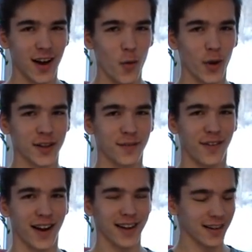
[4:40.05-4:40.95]
What the
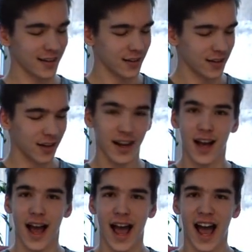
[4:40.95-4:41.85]
f?
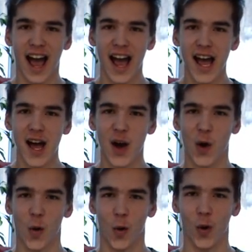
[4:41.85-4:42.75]

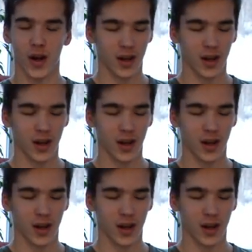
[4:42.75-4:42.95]
How?